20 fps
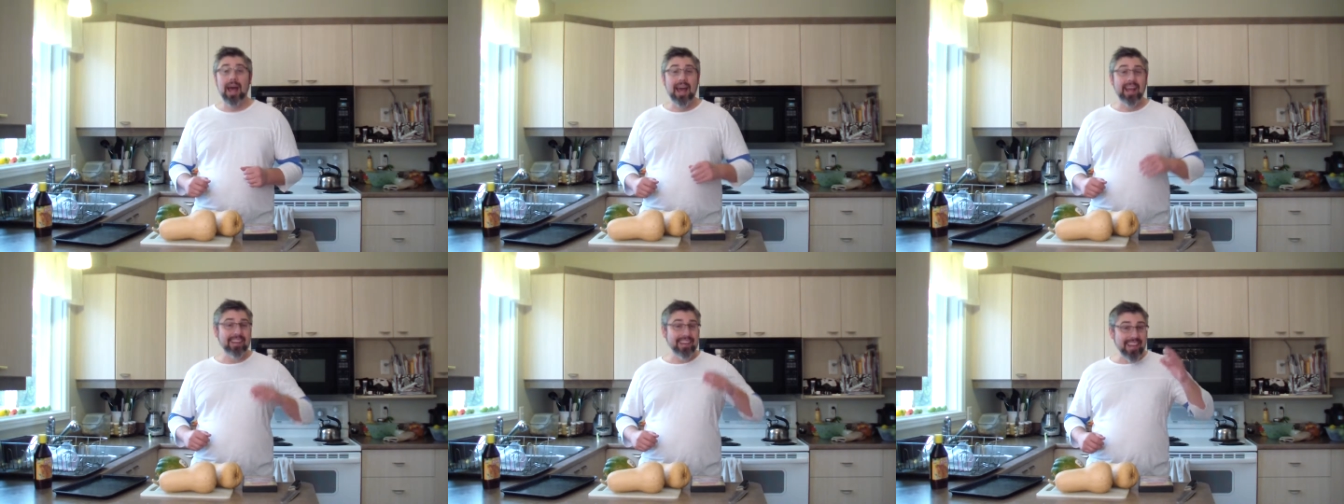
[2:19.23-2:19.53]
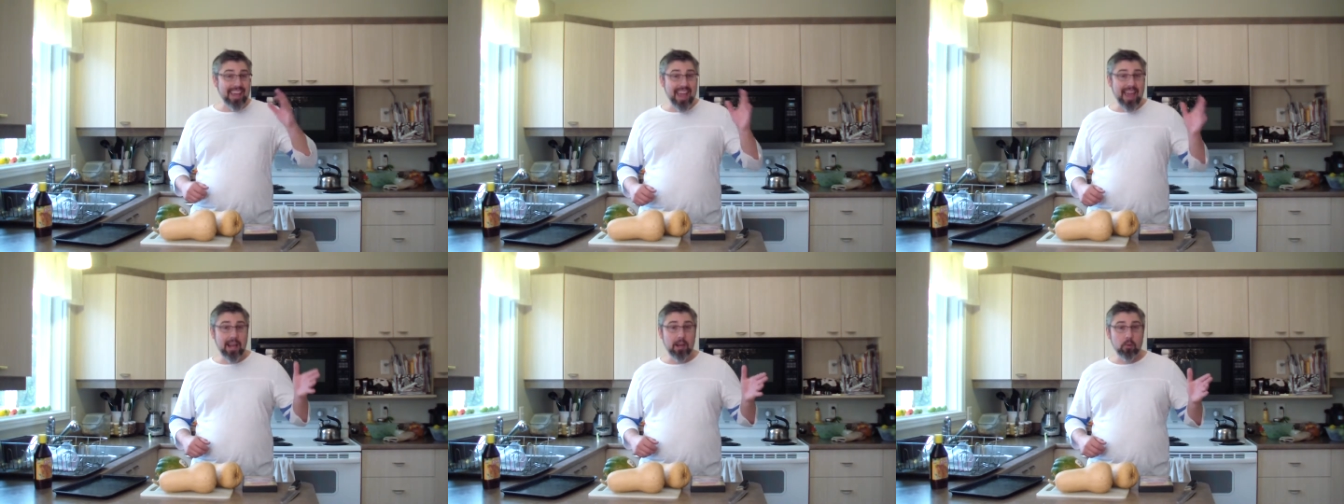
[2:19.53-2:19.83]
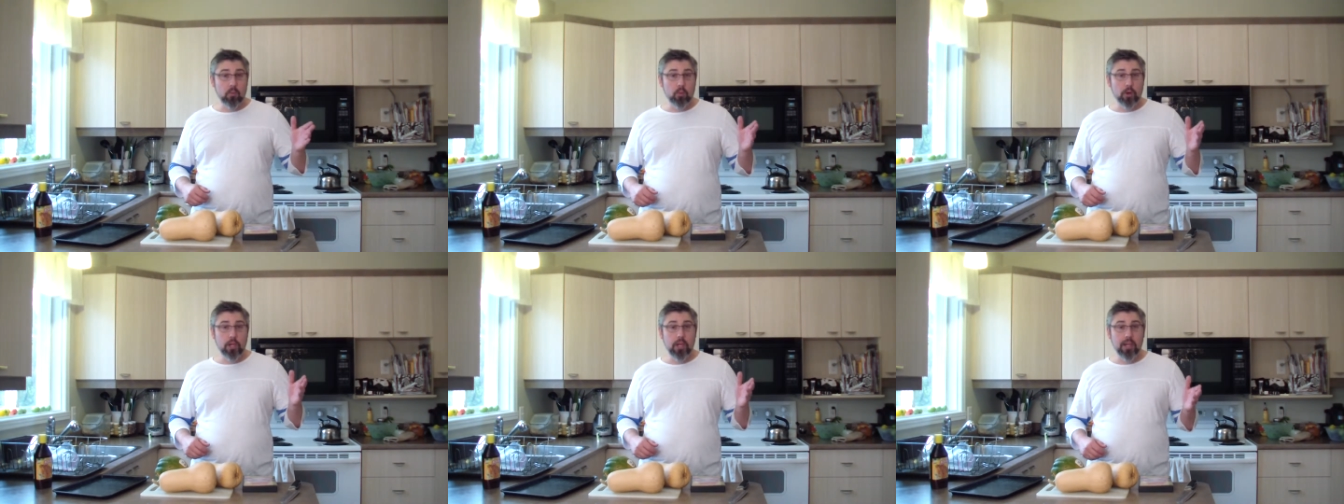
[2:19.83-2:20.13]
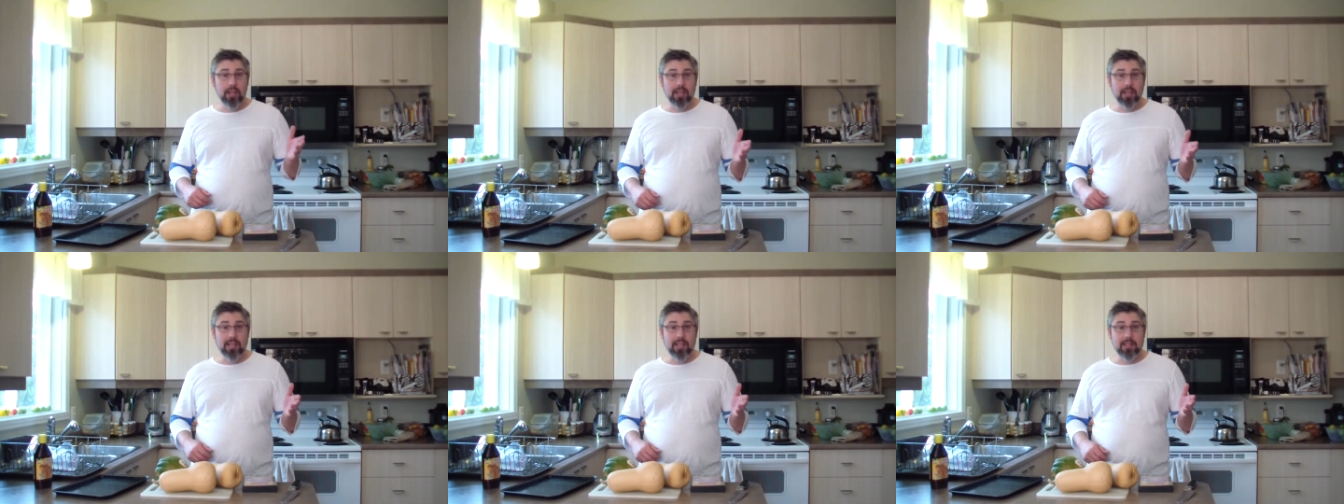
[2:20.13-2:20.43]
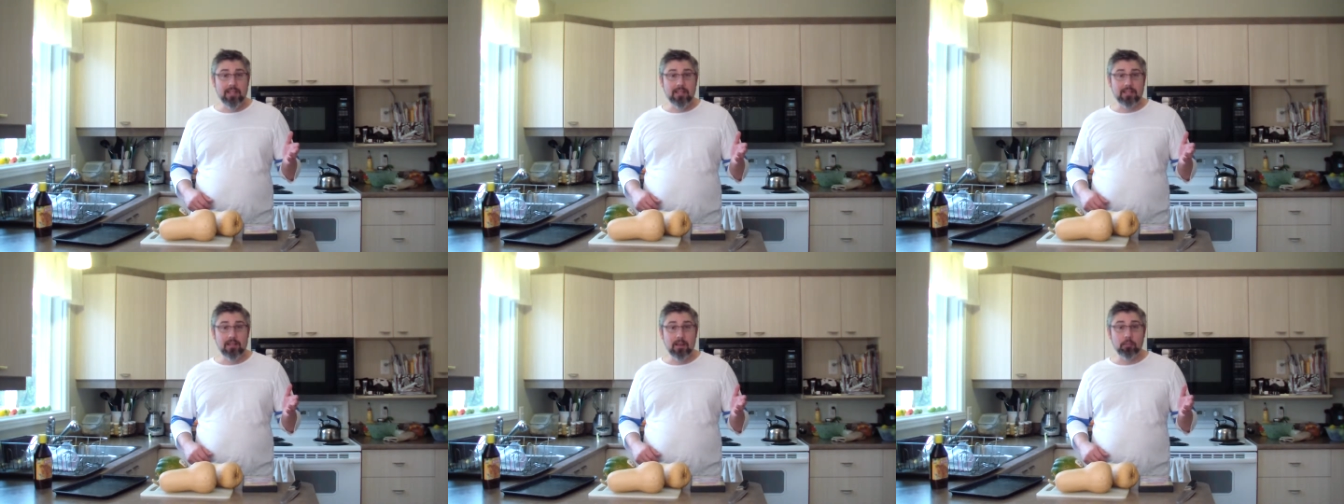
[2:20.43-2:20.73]
At the end, we're gonna
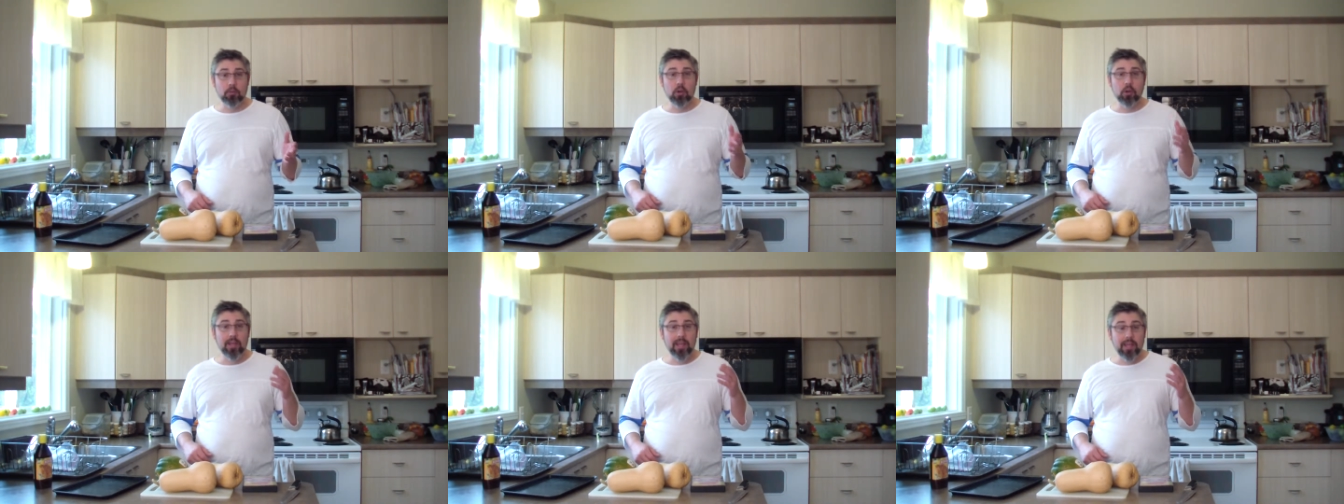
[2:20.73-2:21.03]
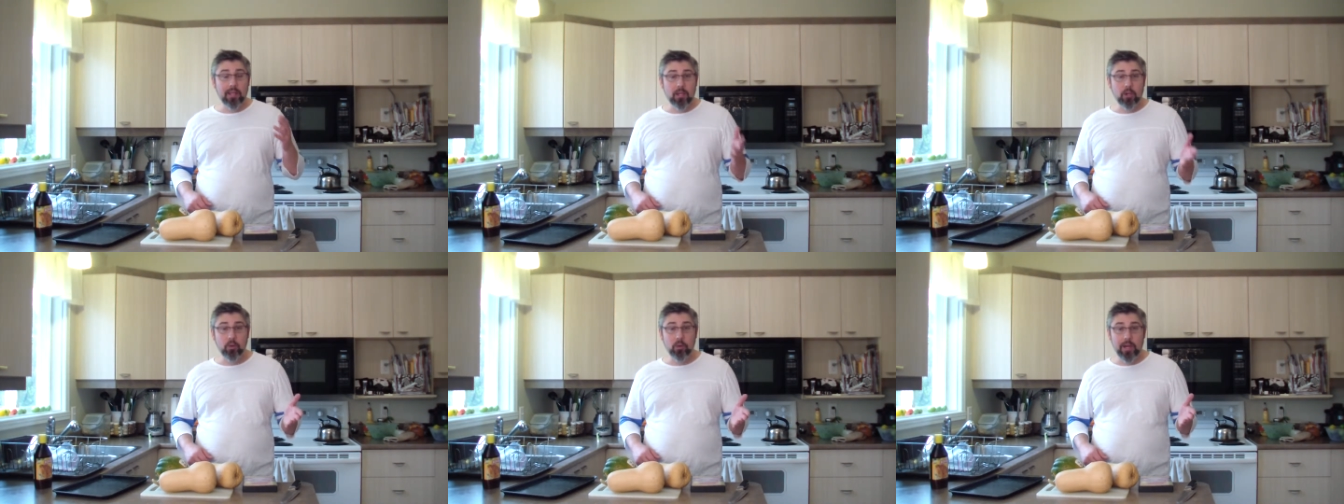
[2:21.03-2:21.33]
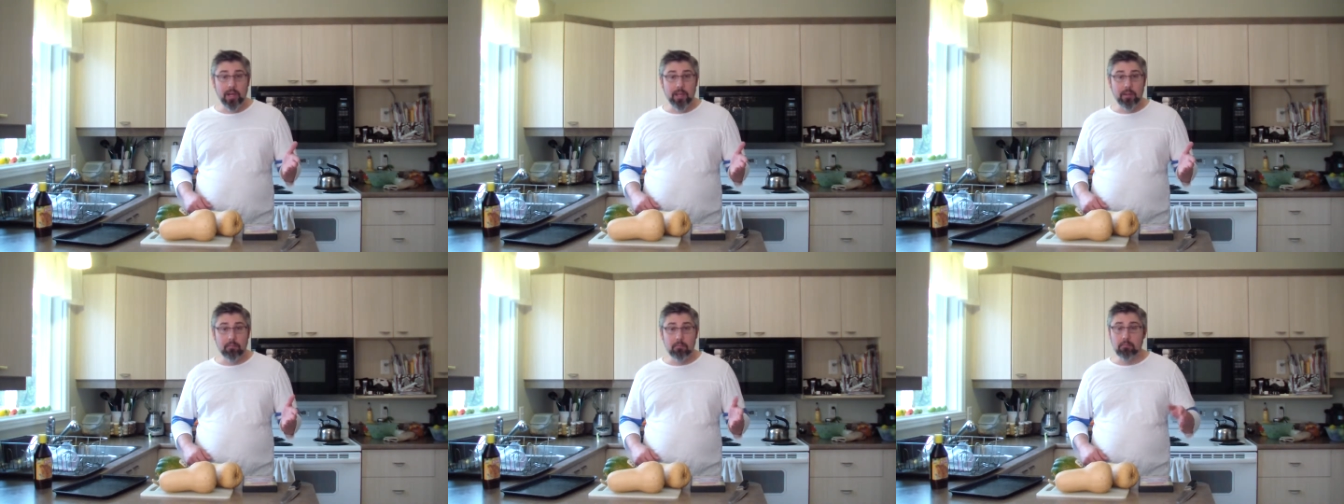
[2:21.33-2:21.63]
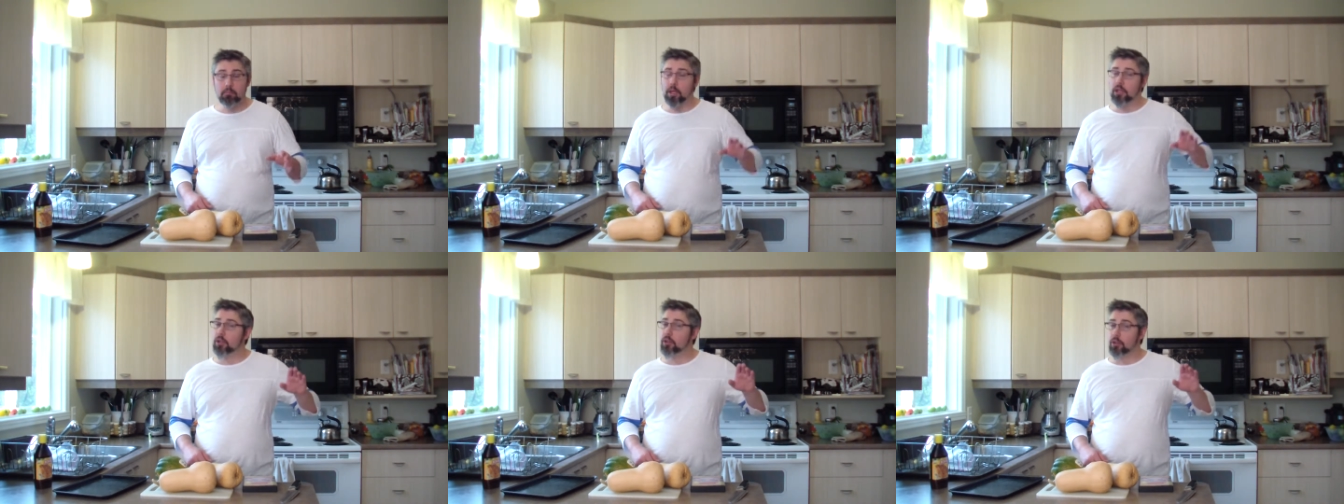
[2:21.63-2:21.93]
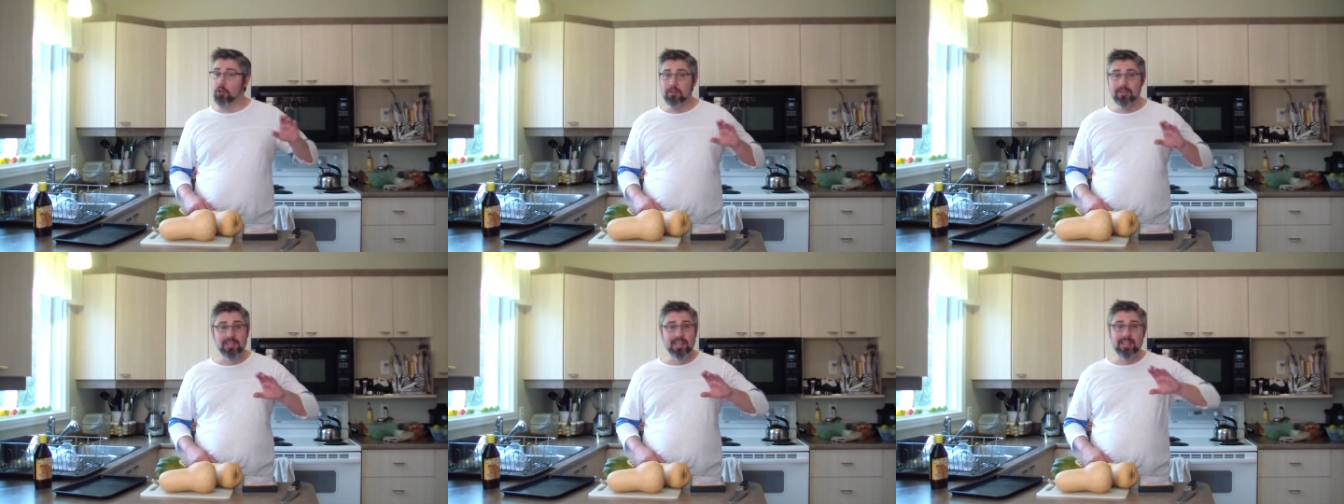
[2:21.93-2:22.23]
need some cooking cream, but
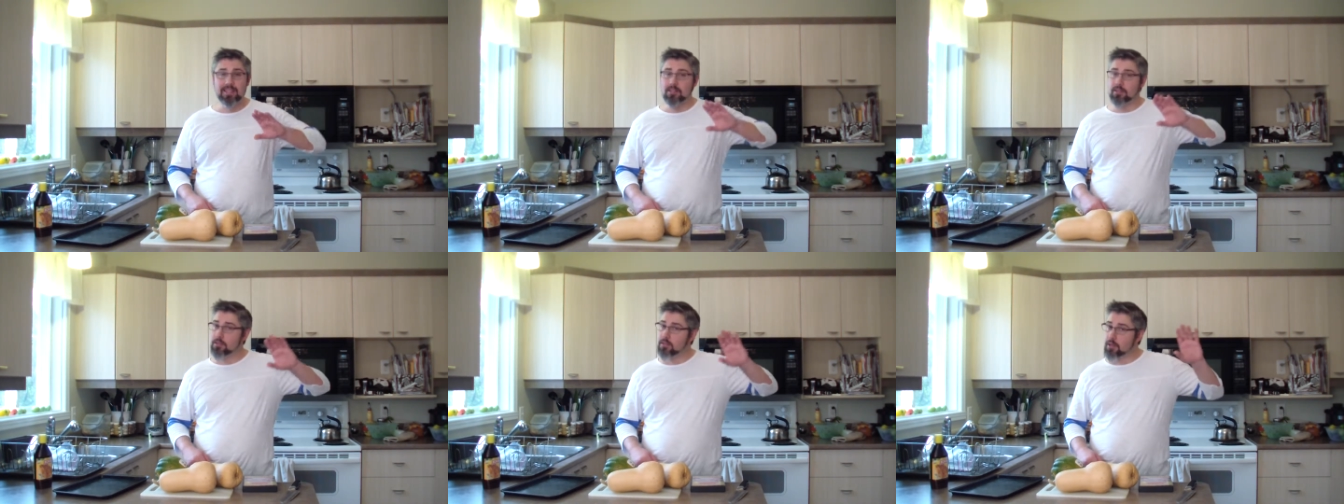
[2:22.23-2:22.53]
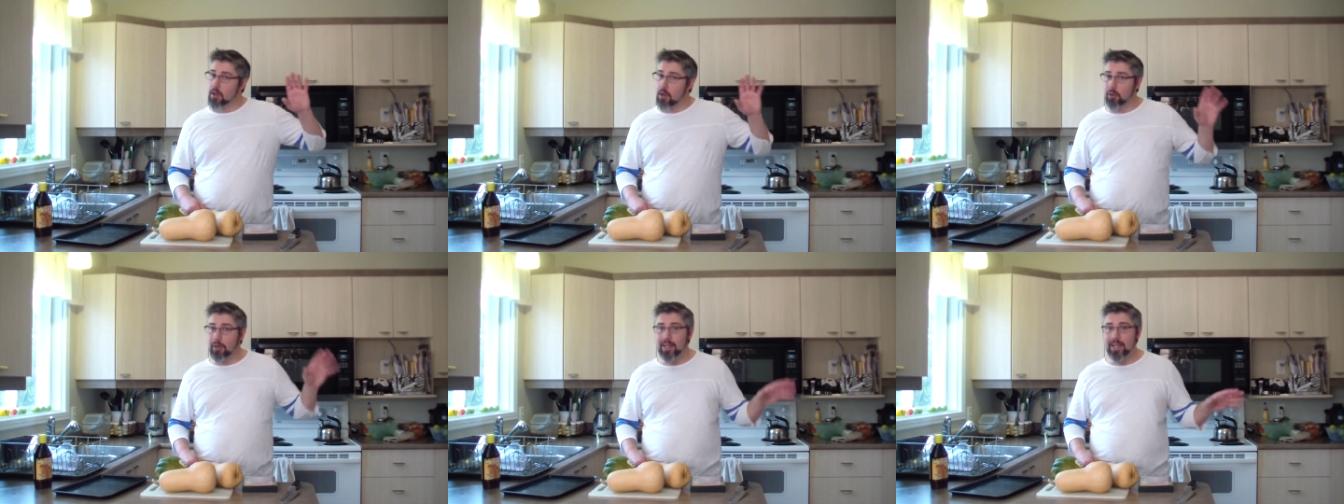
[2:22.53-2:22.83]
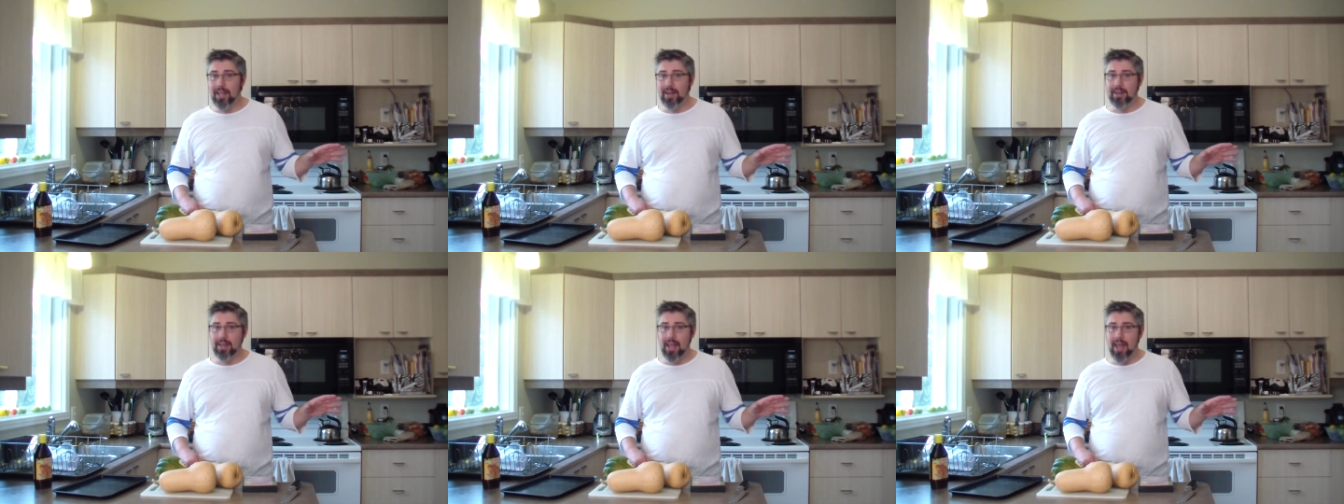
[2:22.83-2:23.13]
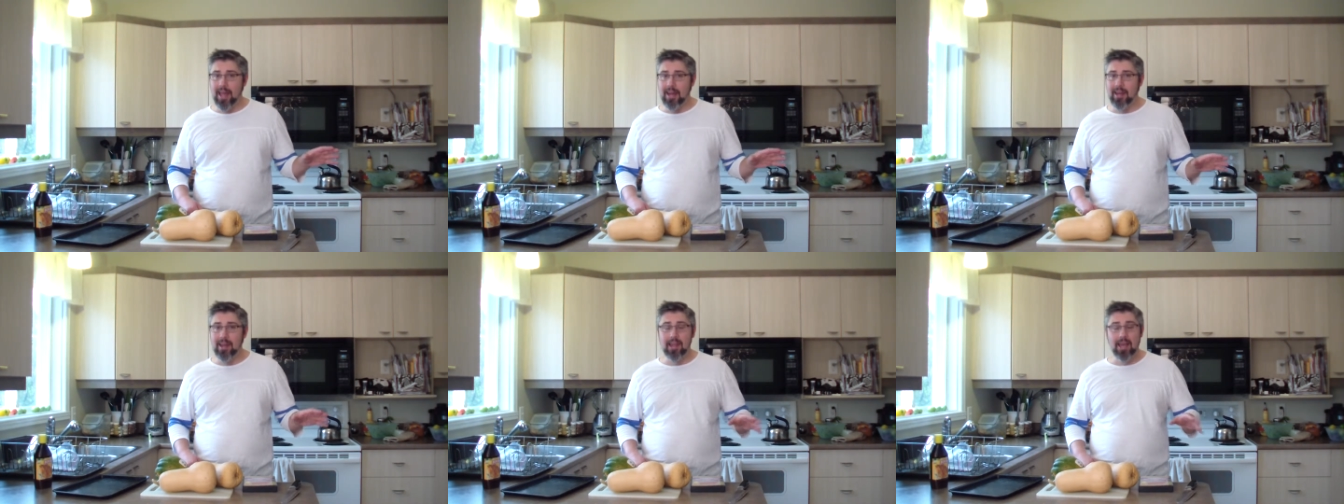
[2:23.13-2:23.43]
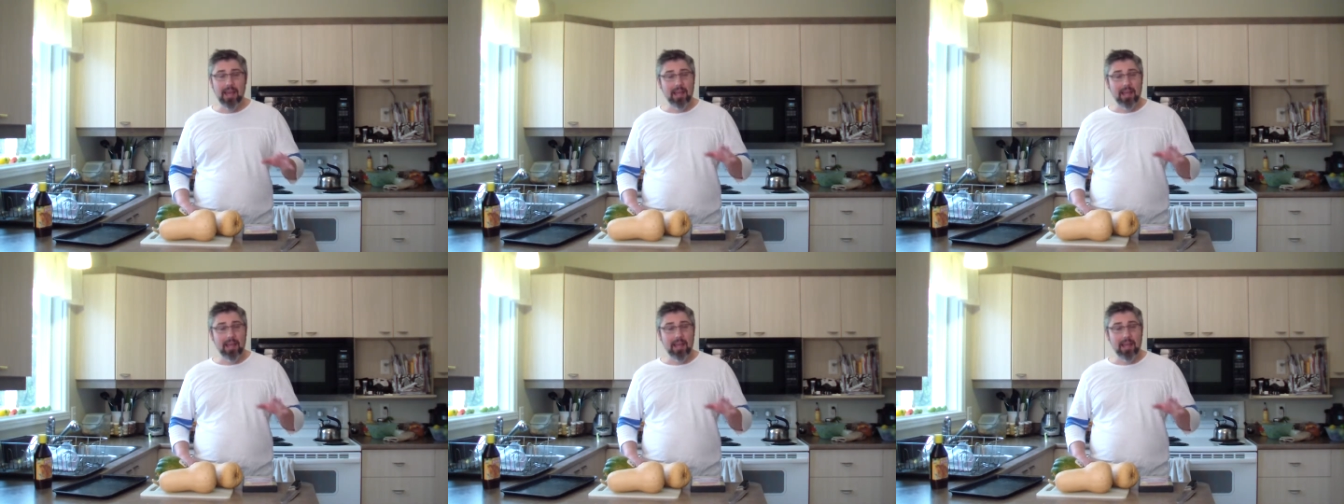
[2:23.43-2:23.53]
you'll see it's only at the end.